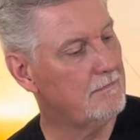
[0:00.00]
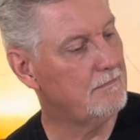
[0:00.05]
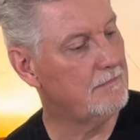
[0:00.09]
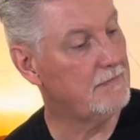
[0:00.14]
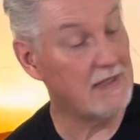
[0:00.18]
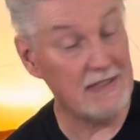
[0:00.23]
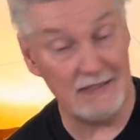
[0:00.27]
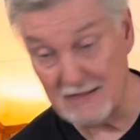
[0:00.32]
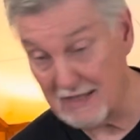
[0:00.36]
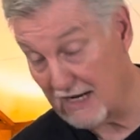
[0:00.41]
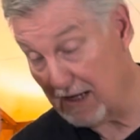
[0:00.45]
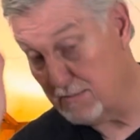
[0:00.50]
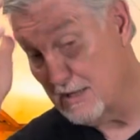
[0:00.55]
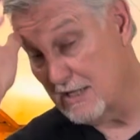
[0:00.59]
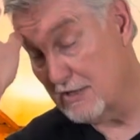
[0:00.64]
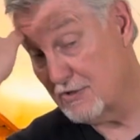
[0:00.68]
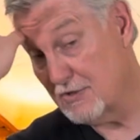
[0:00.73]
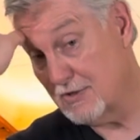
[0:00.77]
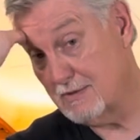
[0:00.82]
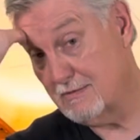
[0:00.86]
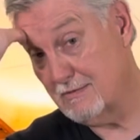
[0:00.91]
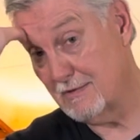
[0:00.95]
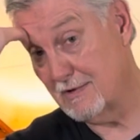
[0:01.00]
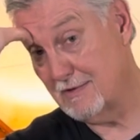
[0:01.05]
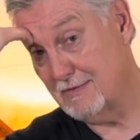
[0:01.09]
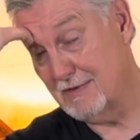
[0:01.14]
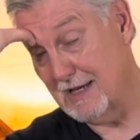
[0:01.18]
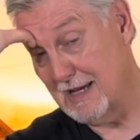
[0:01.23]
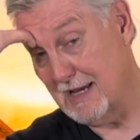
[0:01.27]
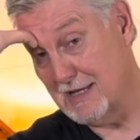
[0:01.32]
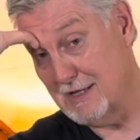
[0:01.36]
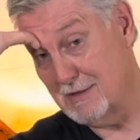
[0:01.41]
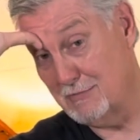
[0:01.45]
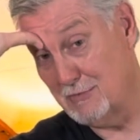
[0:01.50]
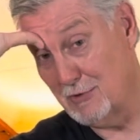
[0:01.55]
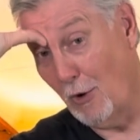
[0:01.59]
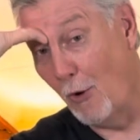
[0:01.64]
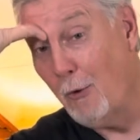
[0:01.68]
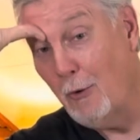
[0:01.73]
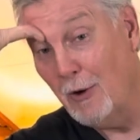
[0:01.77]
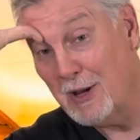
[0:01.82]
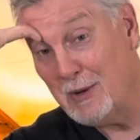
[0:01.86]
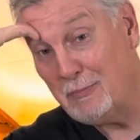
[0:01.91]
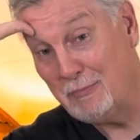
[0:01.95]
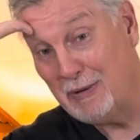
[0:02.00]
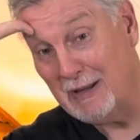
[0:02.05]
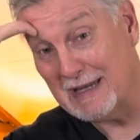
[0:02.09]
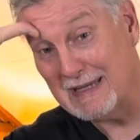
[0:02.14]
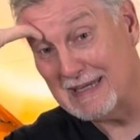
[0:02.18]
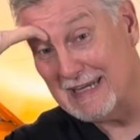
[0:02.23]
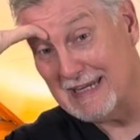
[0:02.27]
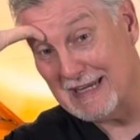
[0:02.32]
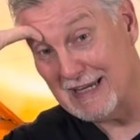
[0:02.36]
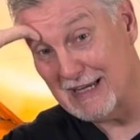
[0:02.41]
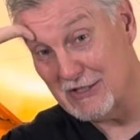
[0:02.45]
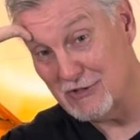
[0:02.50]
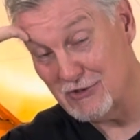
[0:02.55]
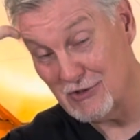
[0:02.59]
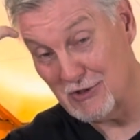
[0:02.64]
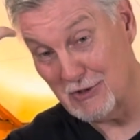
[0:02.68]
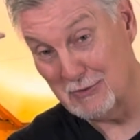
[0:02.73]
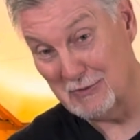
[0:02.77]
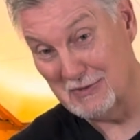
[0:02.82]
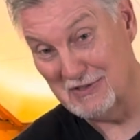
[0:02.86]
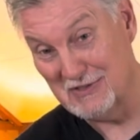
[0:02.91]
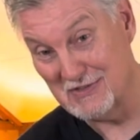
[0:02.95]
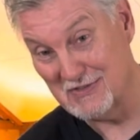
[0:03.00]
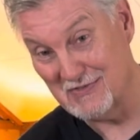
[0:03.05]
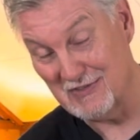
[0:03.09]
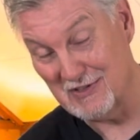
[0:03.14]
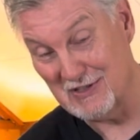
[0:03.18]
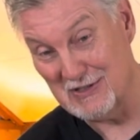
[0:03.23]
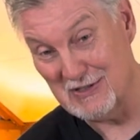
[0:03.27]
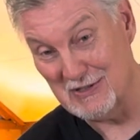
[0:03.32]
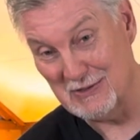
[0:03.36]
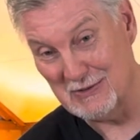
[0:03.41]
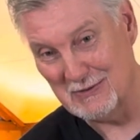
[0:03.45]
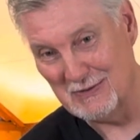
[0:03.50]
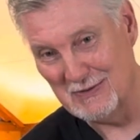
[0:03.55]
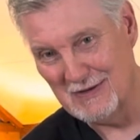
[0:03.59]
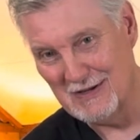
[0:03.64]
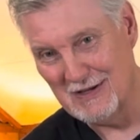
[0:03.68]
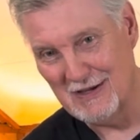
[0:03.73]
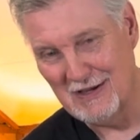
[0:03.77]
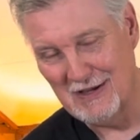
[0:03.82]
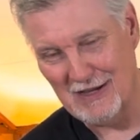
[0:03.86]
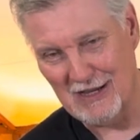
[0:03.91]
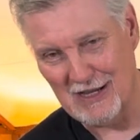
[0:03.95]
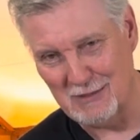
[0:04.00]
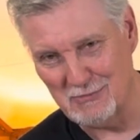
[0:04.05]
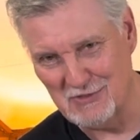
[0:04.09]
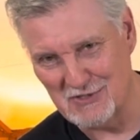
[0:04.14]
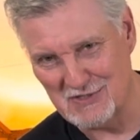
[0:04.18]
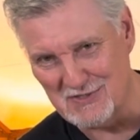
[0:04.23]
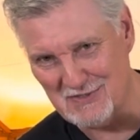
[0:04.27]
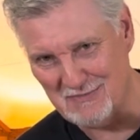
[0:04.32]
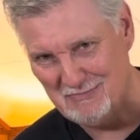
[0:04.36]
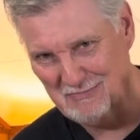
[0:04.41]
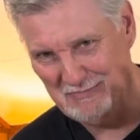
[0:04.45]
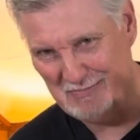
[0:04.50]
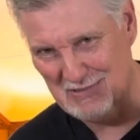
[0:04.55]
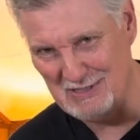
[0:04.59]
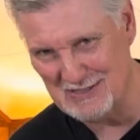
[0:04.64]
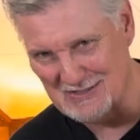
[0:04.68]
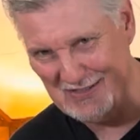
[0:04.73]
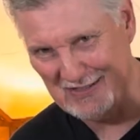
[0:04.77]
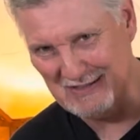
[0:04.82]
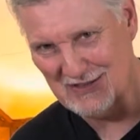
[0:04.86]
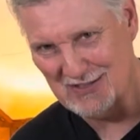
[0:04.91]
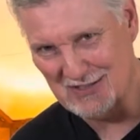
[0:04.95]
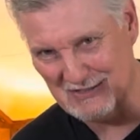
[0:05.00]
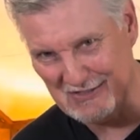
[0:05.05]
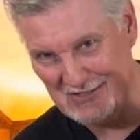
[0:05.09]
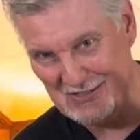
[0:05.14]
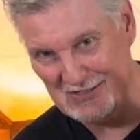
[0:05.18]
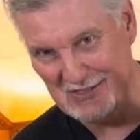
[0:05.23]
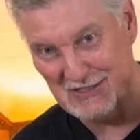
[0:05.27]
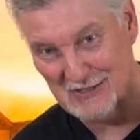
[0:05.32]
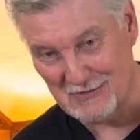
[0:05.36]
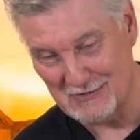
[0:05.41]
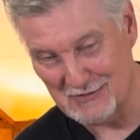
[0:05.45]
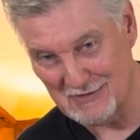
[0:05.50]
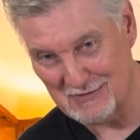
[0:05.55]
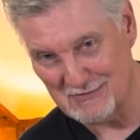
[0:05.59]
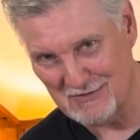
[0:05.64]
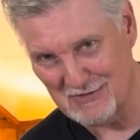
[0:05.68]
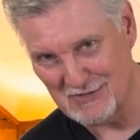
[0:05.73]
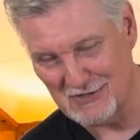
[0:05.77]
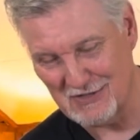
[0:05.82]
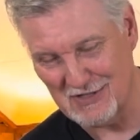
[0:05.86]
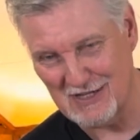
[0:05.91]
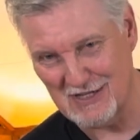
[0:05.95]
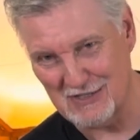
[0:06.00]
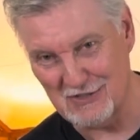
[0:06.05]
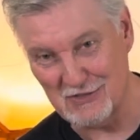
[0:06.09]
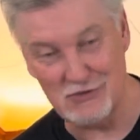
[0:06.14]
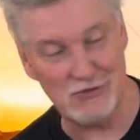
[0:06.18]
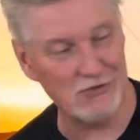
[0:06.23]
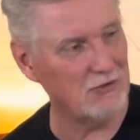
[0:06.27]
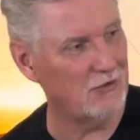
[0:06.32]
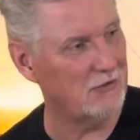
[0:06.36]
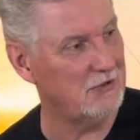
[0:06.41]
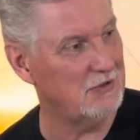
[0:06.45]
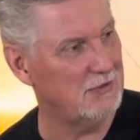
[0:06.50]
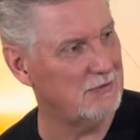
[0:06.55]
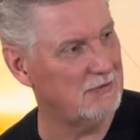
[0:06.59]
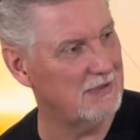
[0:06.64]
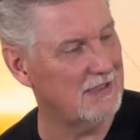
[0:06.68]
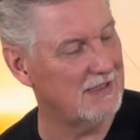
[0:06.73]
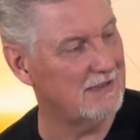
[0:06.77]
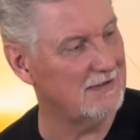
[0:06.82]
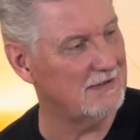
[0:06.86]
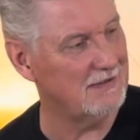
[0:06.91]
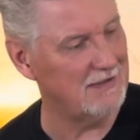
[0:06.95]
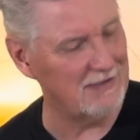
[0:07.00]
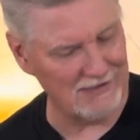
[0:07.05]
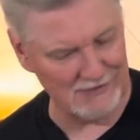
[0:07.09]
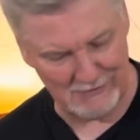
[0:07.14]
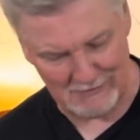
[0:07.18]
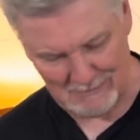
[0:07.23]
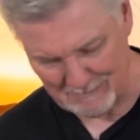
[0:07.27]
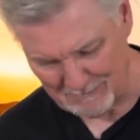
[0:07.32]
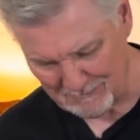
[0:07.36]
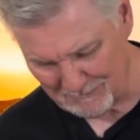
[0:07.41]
then I mentioned that I am no way picking on Joe in this video. I'm just piecing things together to kind of show you that, you know.